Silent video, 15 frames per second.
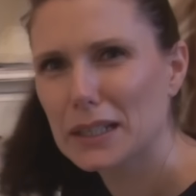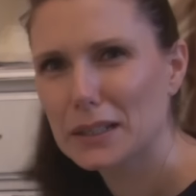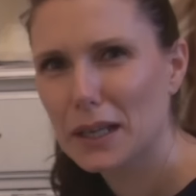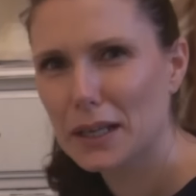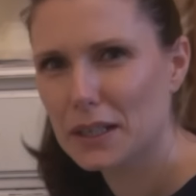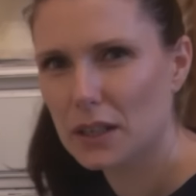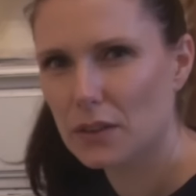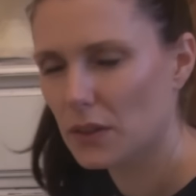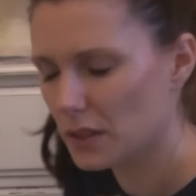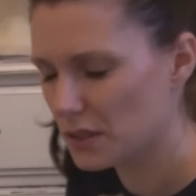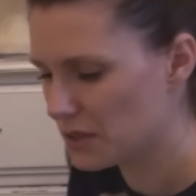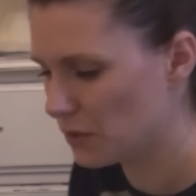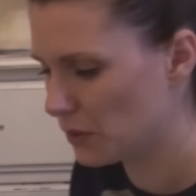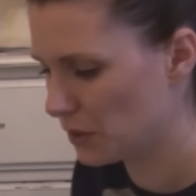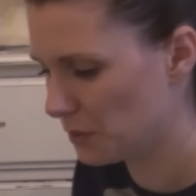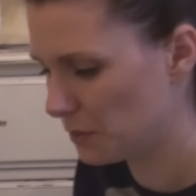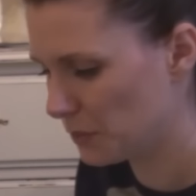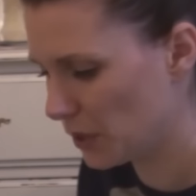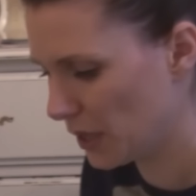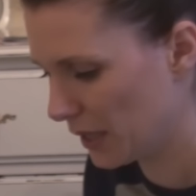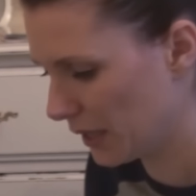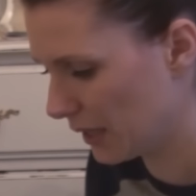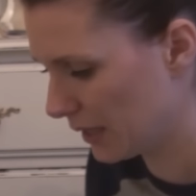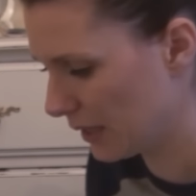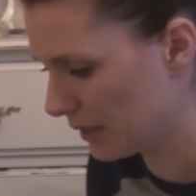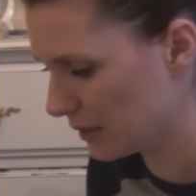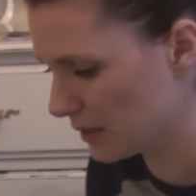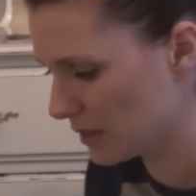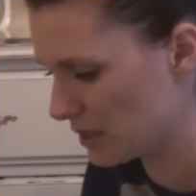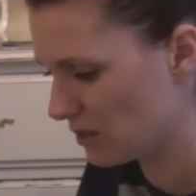lycra things, they're pretty
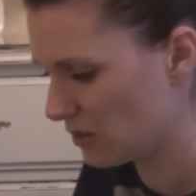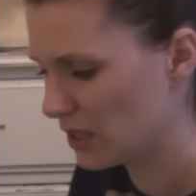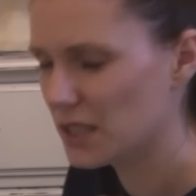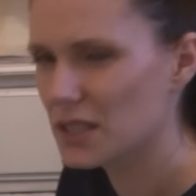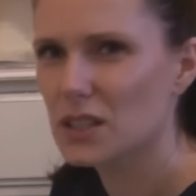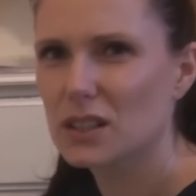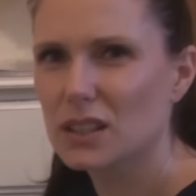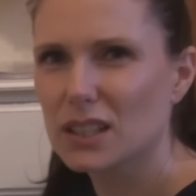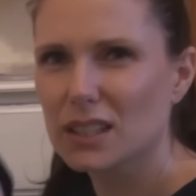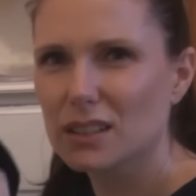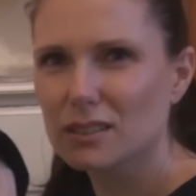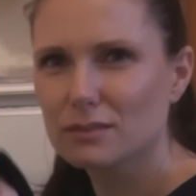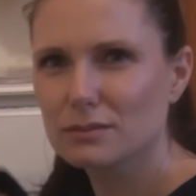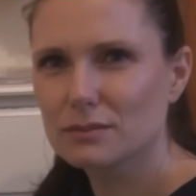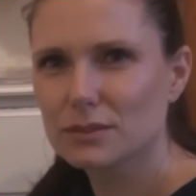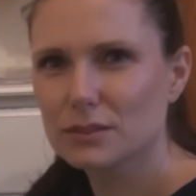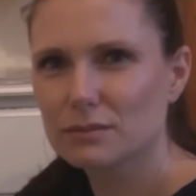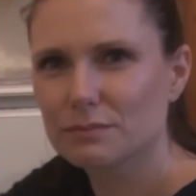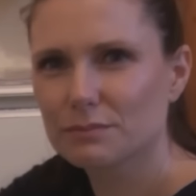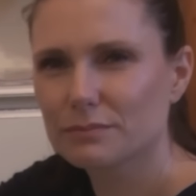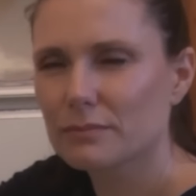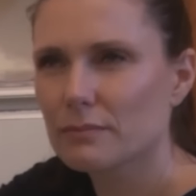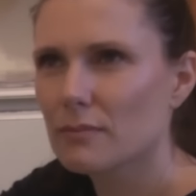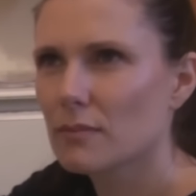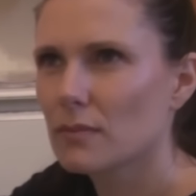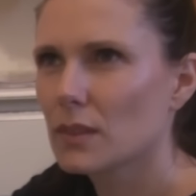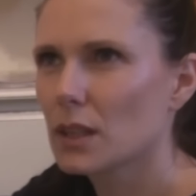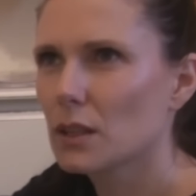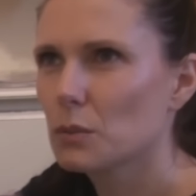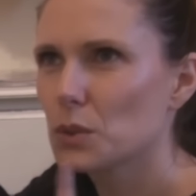horrendous. These are like,
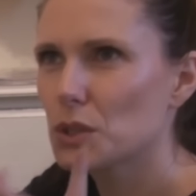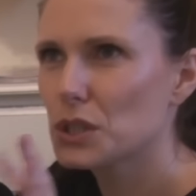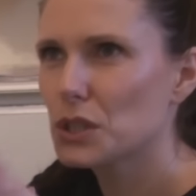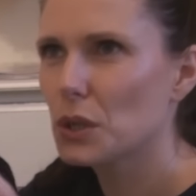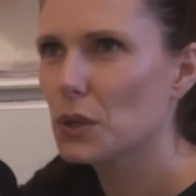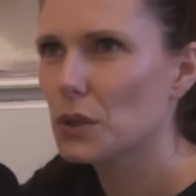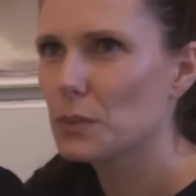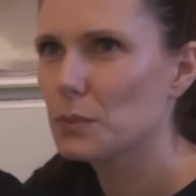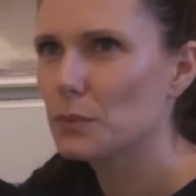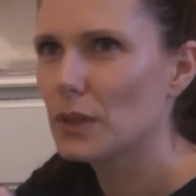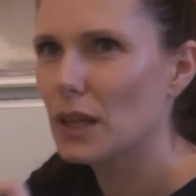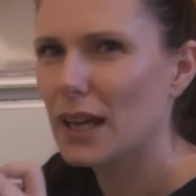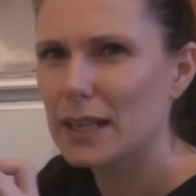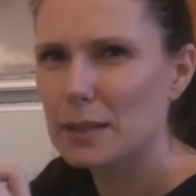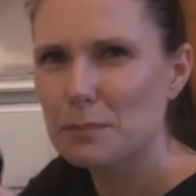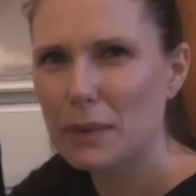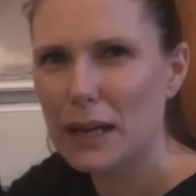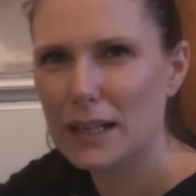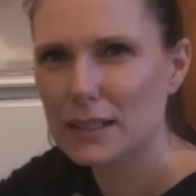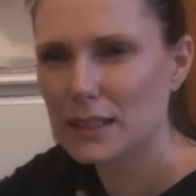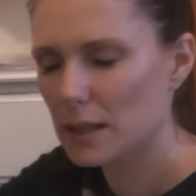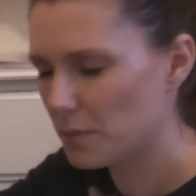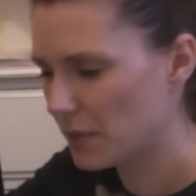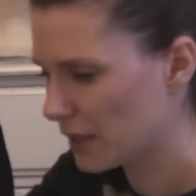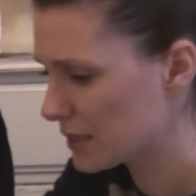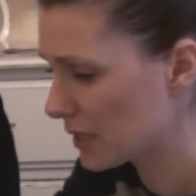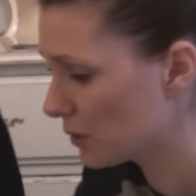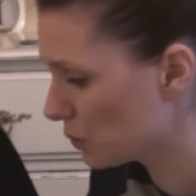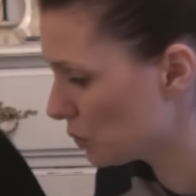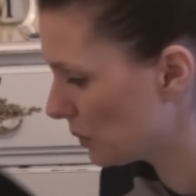what do you call them, harem pant type things.
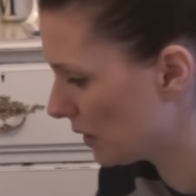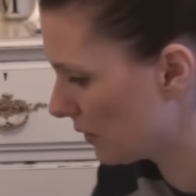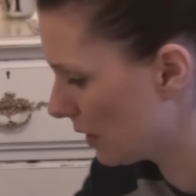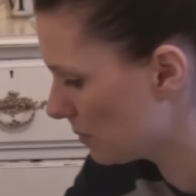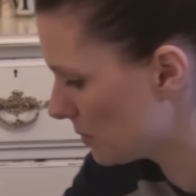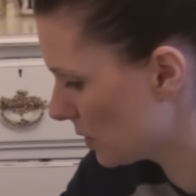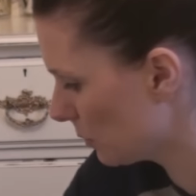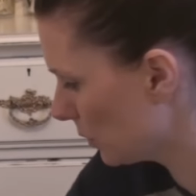I do wear them so I'm